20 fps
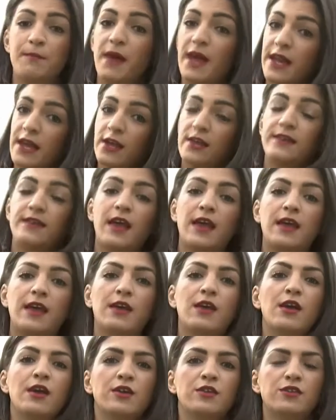Many
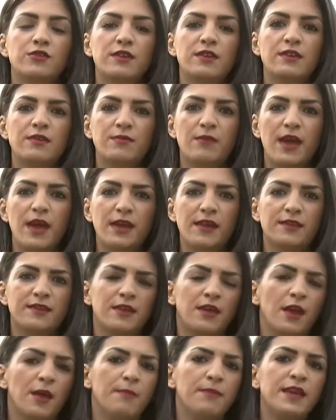saying Theresa May's